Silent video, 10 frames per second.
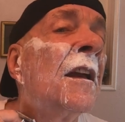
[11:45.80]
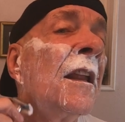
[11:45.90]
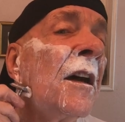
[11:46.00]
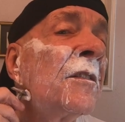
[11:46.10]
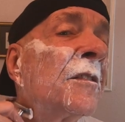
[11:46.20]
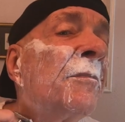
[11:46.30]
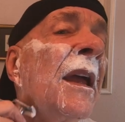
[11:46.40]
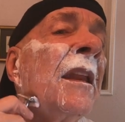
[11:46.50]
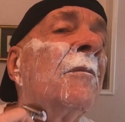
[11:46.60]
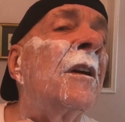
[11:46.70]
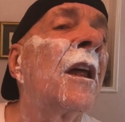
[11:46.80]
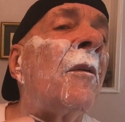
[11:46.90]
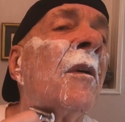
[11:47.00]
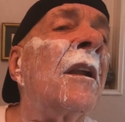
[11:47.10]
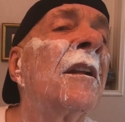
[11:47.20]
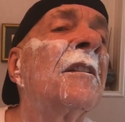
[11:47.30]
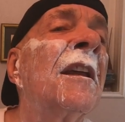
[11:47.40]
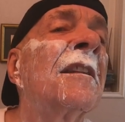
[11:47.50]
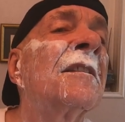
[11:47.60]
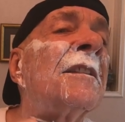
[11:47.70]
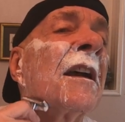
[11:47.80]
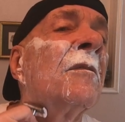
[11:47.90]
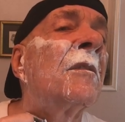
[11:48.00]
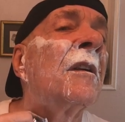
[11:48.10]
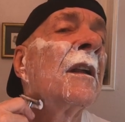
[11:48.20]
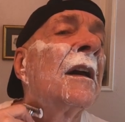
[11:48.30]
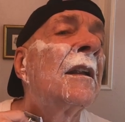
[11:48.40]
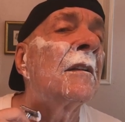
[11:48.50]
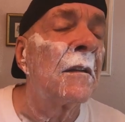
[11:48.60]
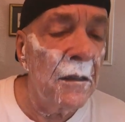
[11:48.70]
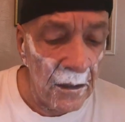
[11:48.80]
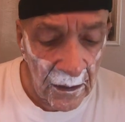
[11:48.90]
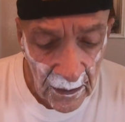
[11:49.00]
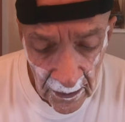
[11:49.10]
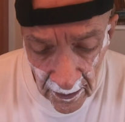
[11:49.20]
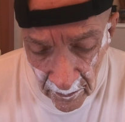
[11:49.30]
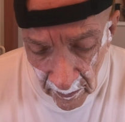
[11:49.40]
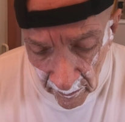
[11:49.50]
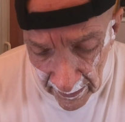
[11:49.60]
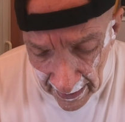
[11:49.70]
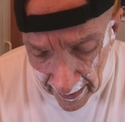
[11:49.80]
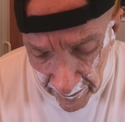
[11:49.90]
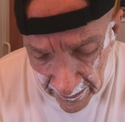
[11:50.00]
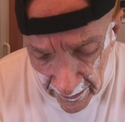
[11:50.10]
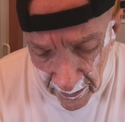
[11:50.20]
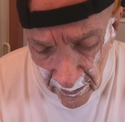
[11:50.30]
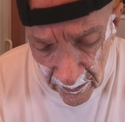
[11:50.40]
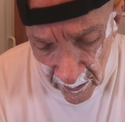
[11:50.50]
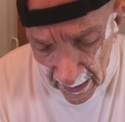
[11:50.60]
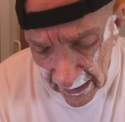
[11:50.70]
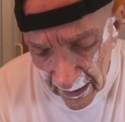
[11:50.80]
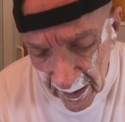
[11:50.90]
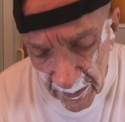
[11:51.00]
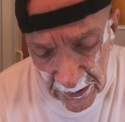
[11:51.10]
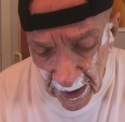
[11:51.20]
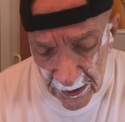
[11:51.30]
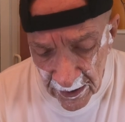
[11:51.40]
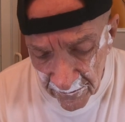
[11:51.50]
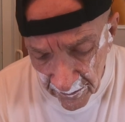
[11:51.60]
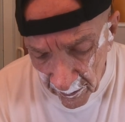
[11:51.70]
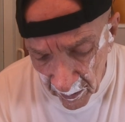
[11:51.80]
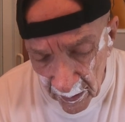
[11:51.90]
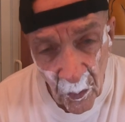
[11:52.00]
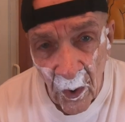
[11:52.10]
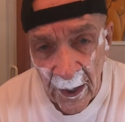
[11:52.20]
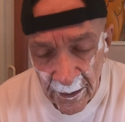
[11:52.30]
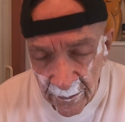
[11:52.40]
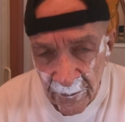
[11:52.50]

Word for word: And I was debating whether I wanted to take the second one or not, and what would happen, or do I get any protection from only one?